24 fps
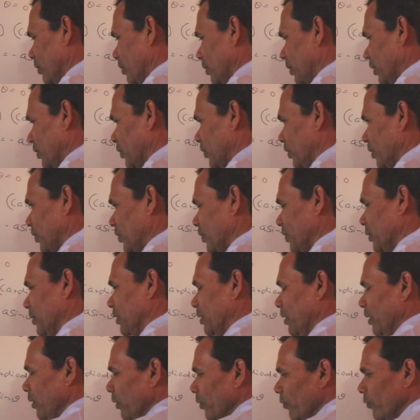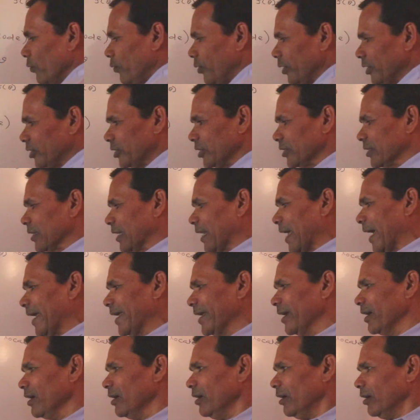This is which is
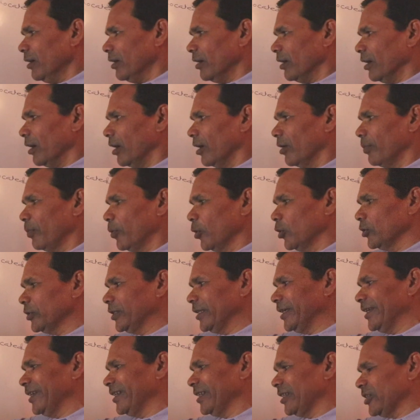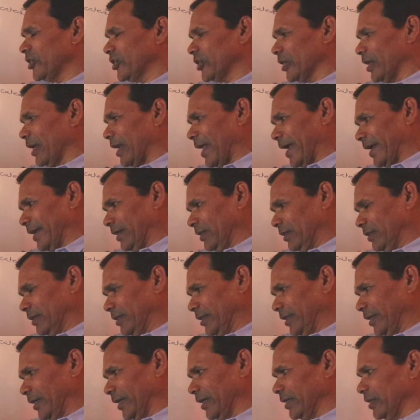lying above the initial line.
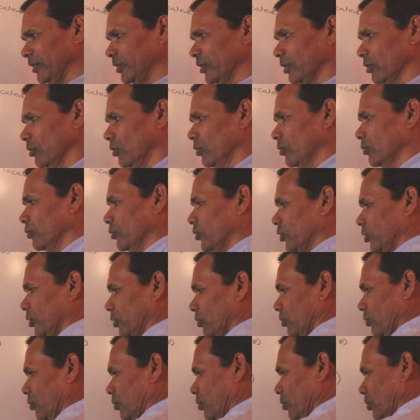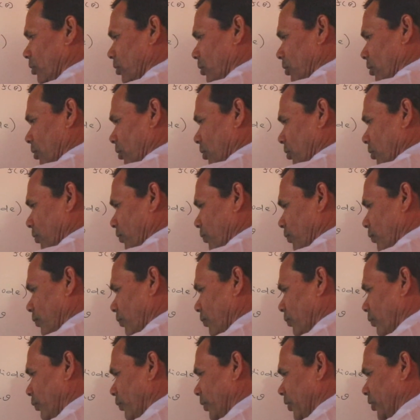Theta is equal to 0.
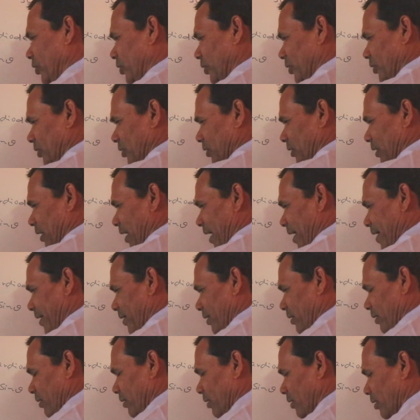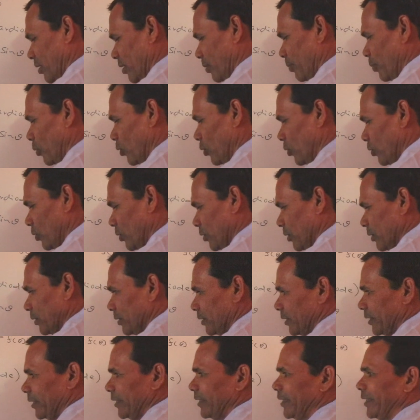Which is lying above
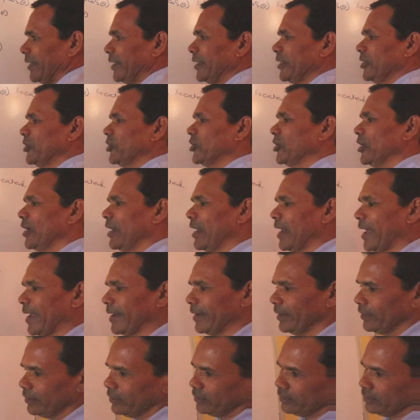the initial line.